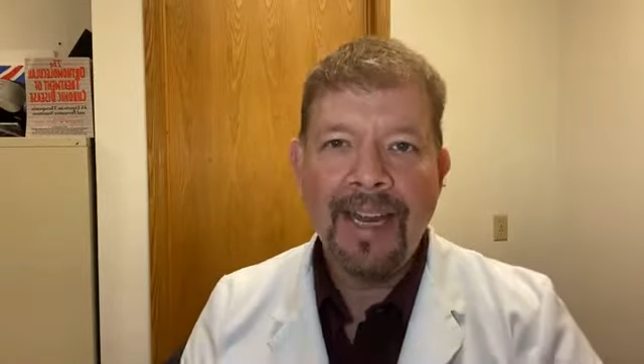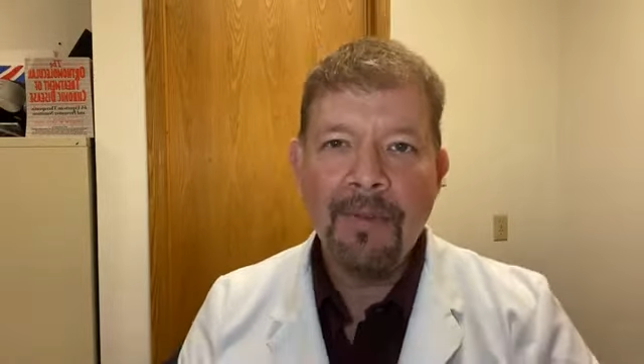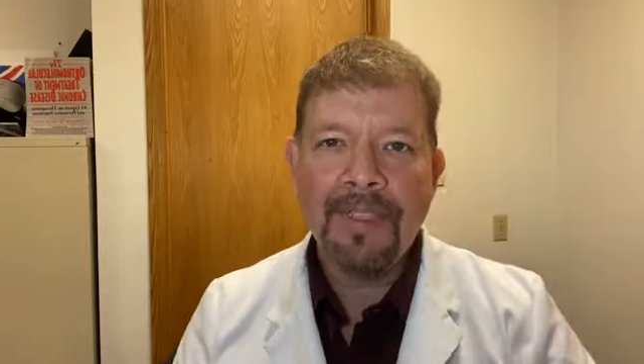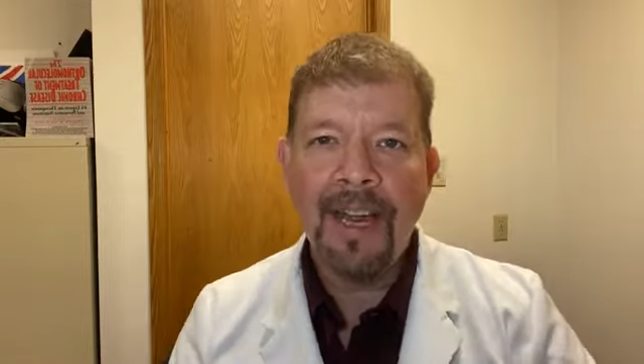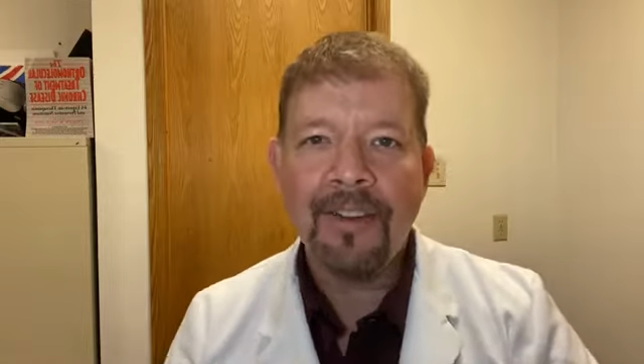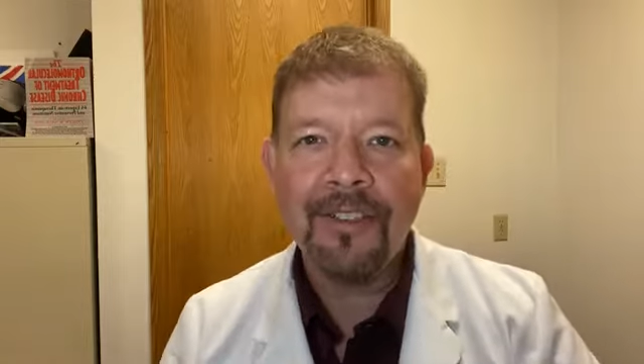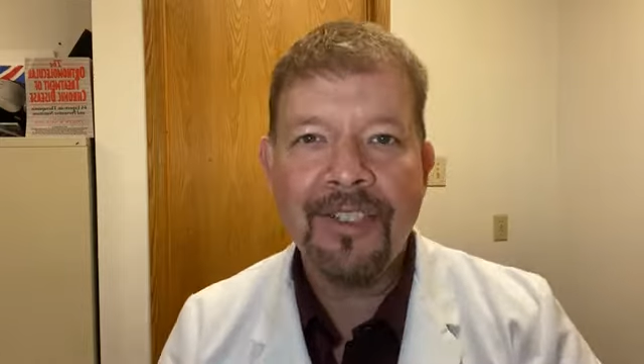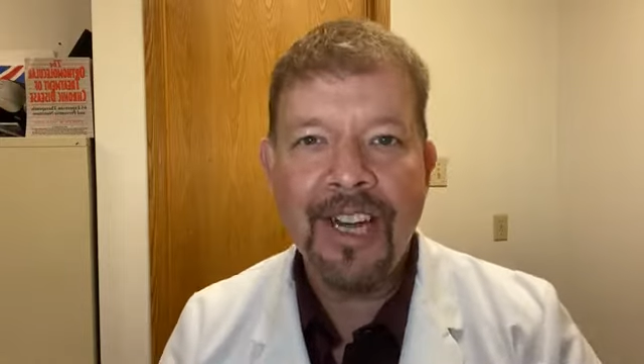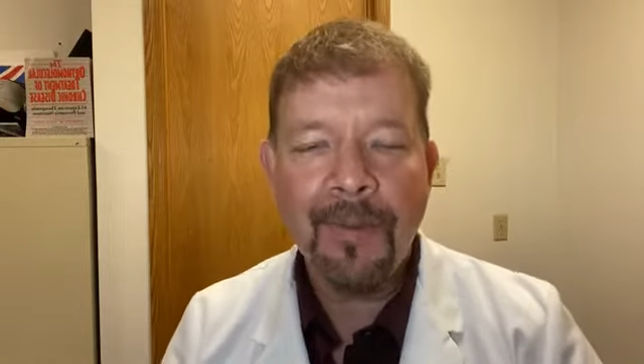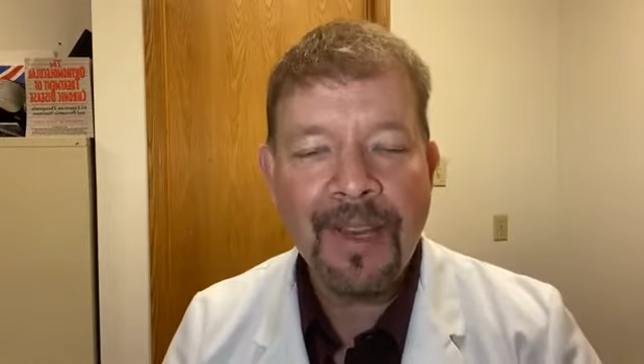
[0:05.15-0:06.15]
name is Dr.
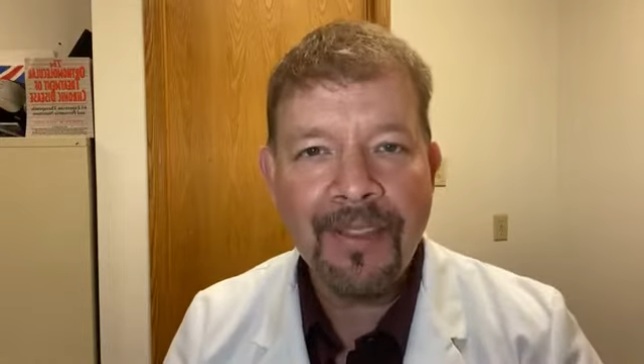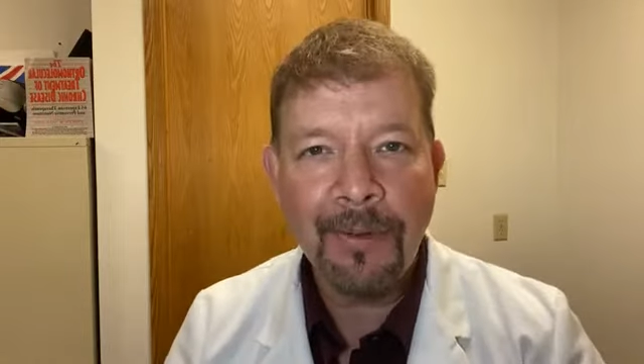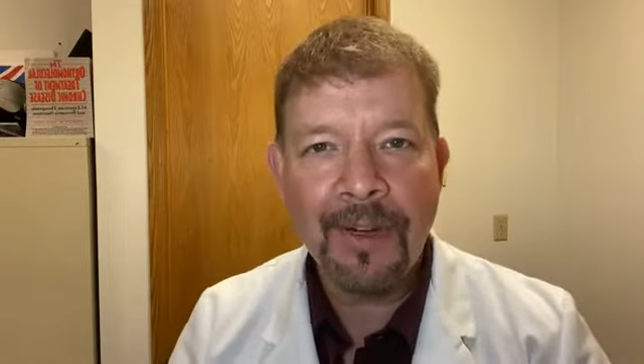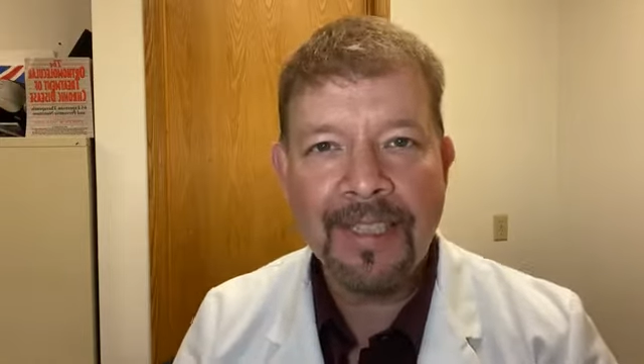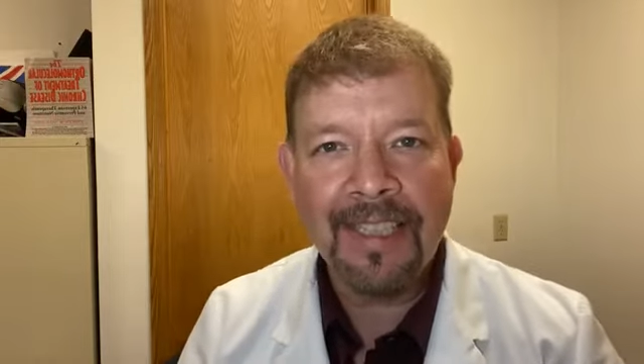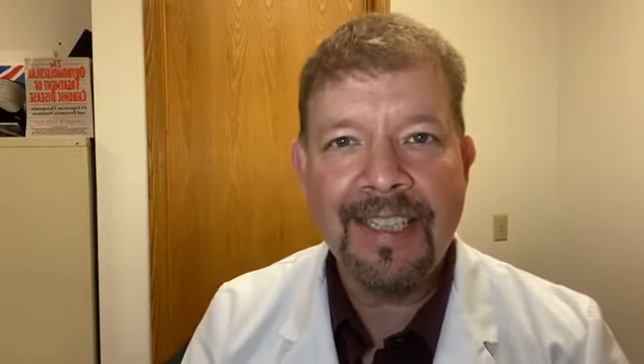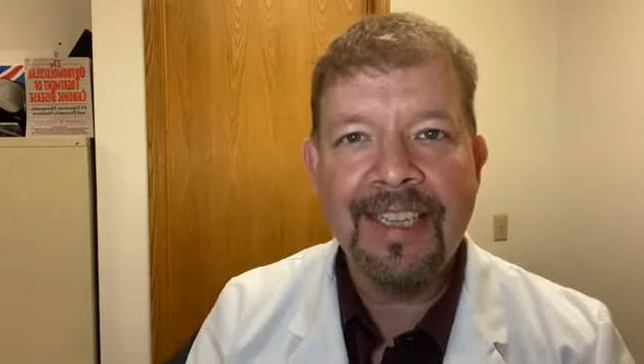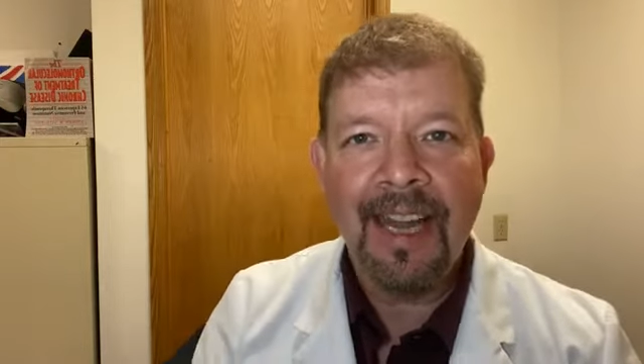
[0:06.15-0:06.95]
Jeremy Thornton.